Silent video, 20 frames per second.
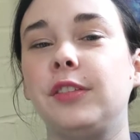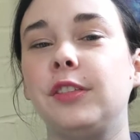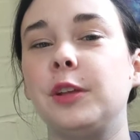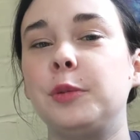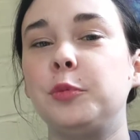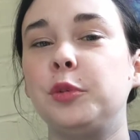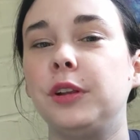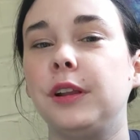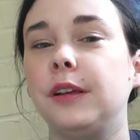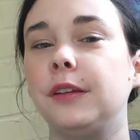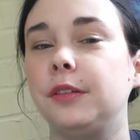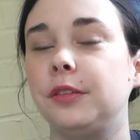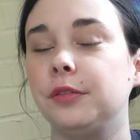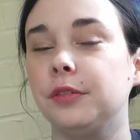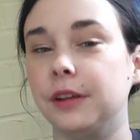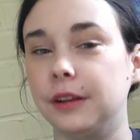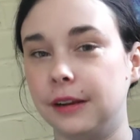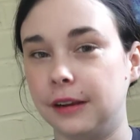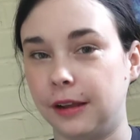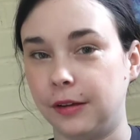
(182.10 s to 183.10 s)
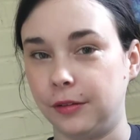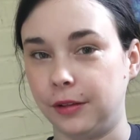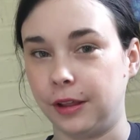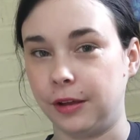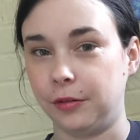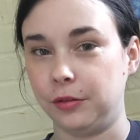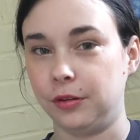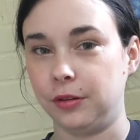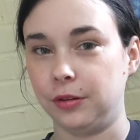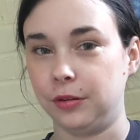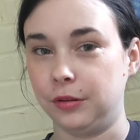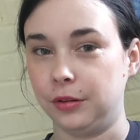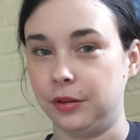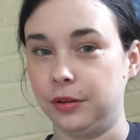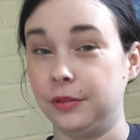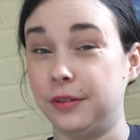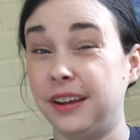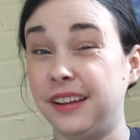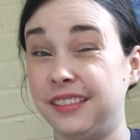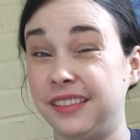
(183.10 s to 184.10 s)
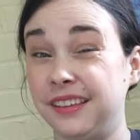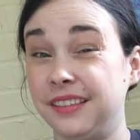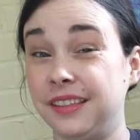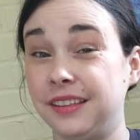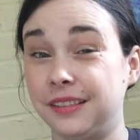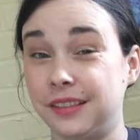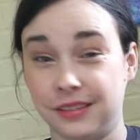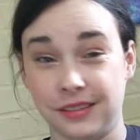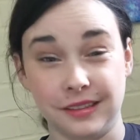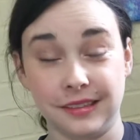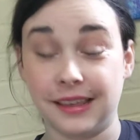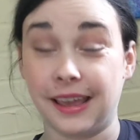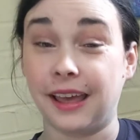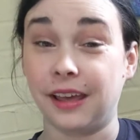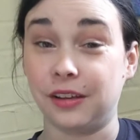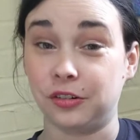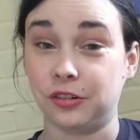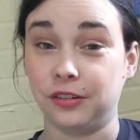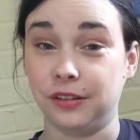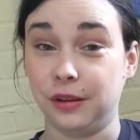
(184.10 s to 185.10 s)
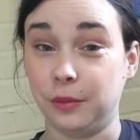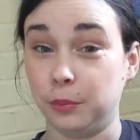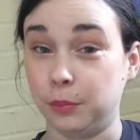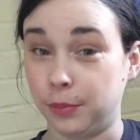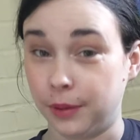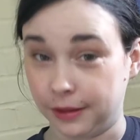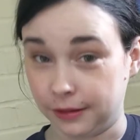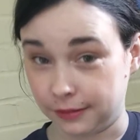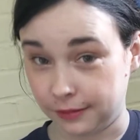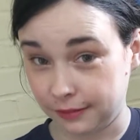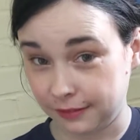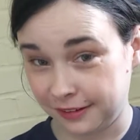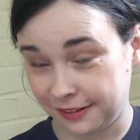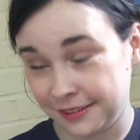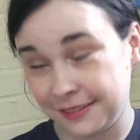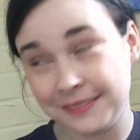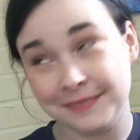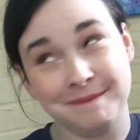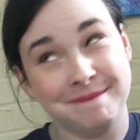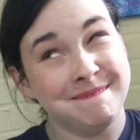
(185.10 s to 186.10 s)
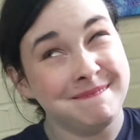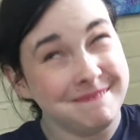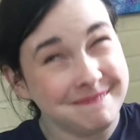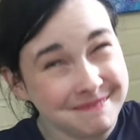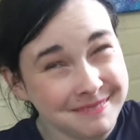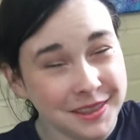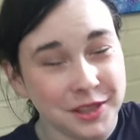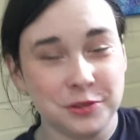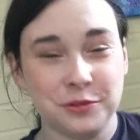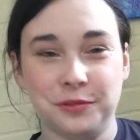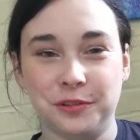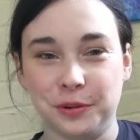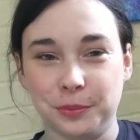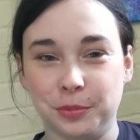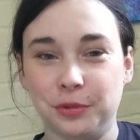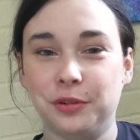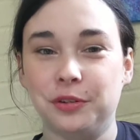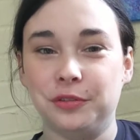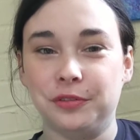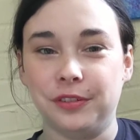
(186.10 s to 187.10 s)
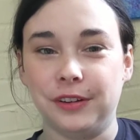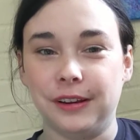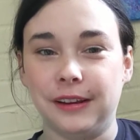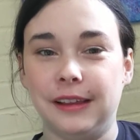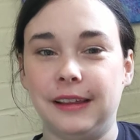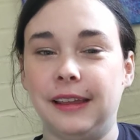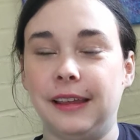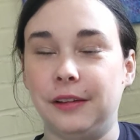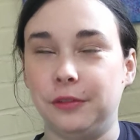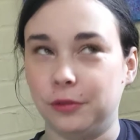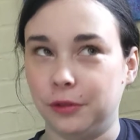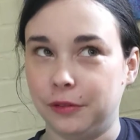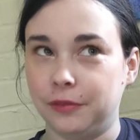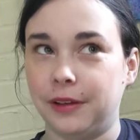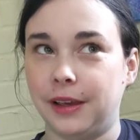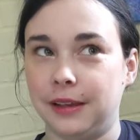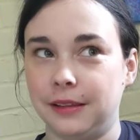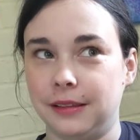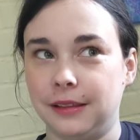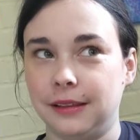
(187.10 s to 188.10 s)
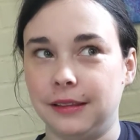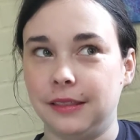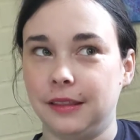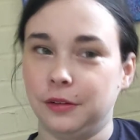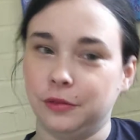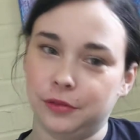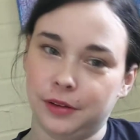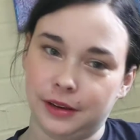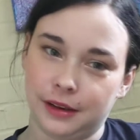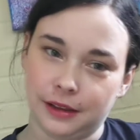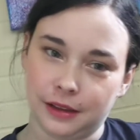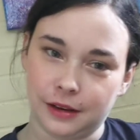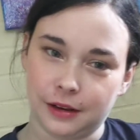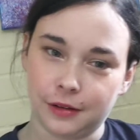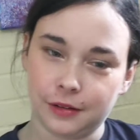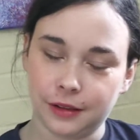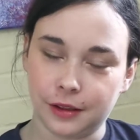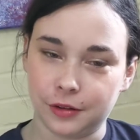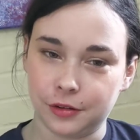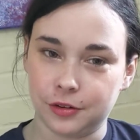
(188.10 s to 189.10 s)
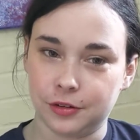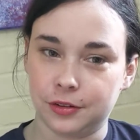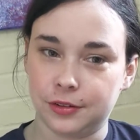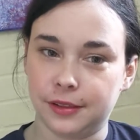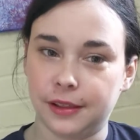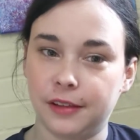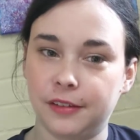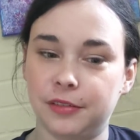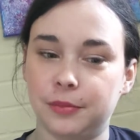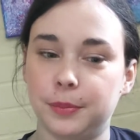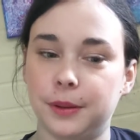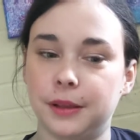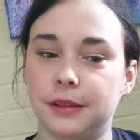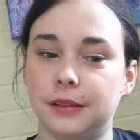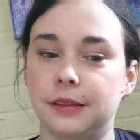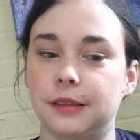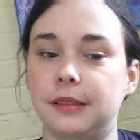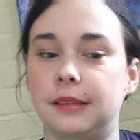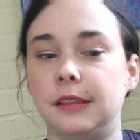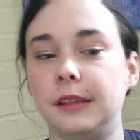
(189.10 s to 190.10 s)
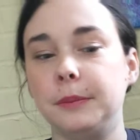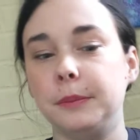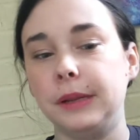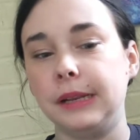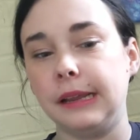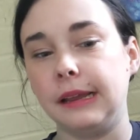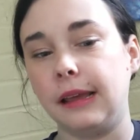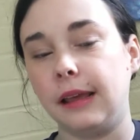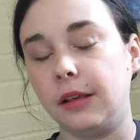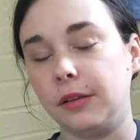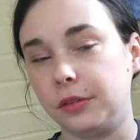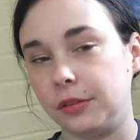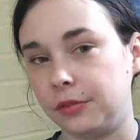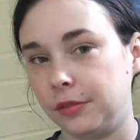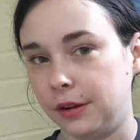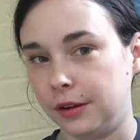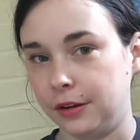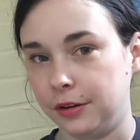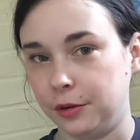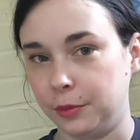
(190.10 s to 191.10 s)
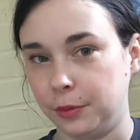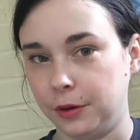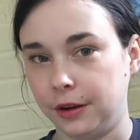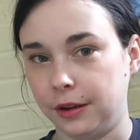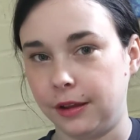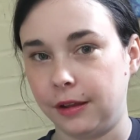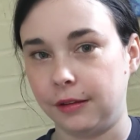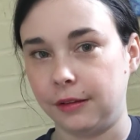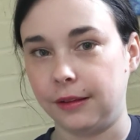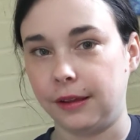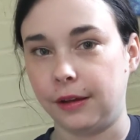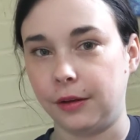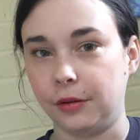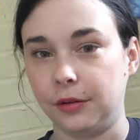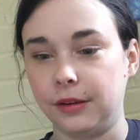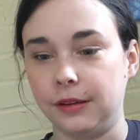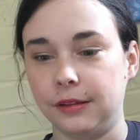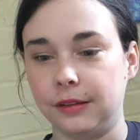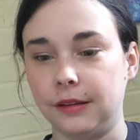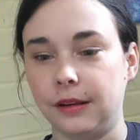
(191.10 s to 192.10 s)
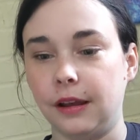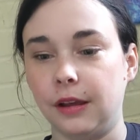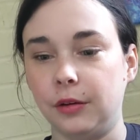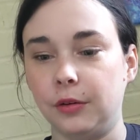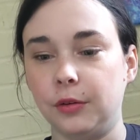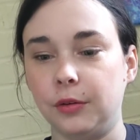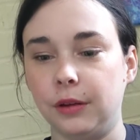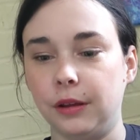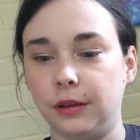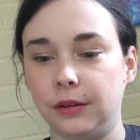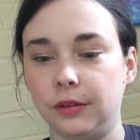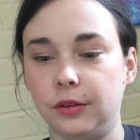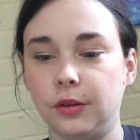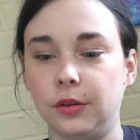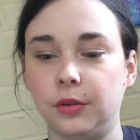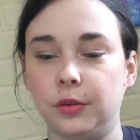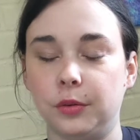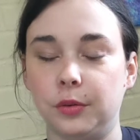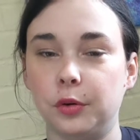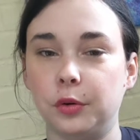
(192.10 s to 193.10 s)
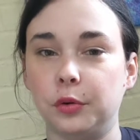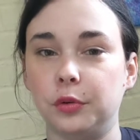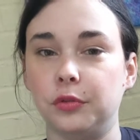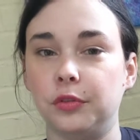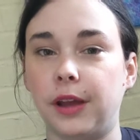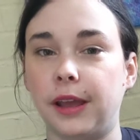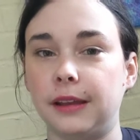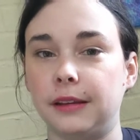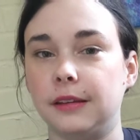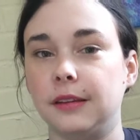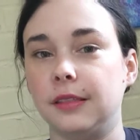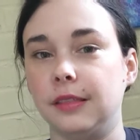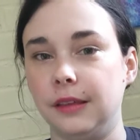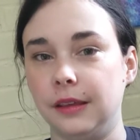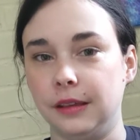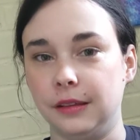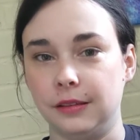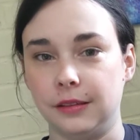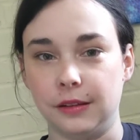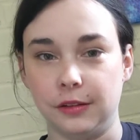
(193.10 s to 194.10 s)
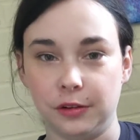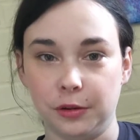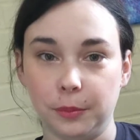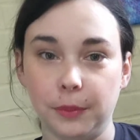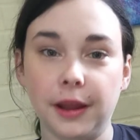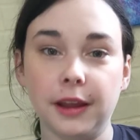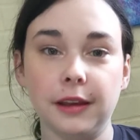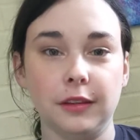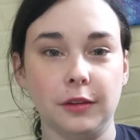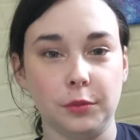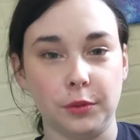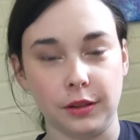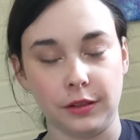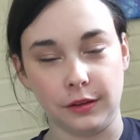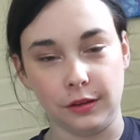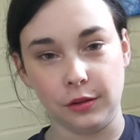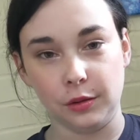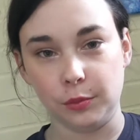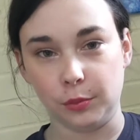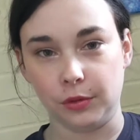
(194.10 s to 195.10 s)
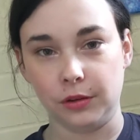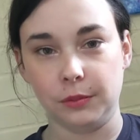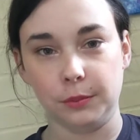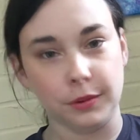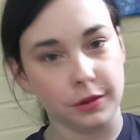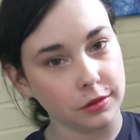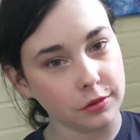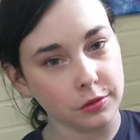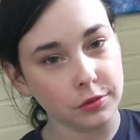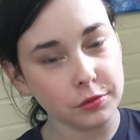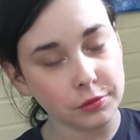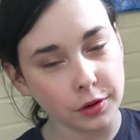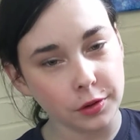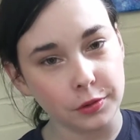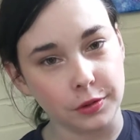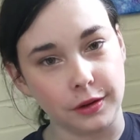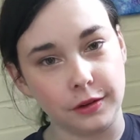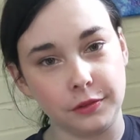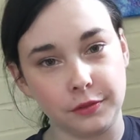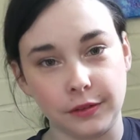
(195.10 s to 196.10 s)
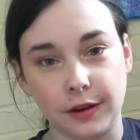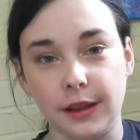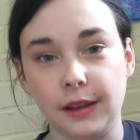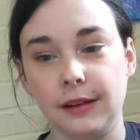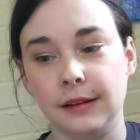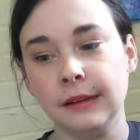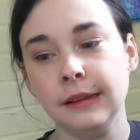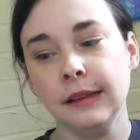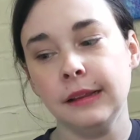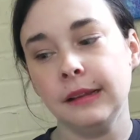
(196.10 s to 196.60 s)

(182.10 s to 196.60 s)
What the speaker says: someone else read it out loud to you. I think that this is actually better for proofreading and revising than reading it out loud yourself, because somebody else reading your work out loud is not going to correct things in their mind the way that you would, because you wrote it, right?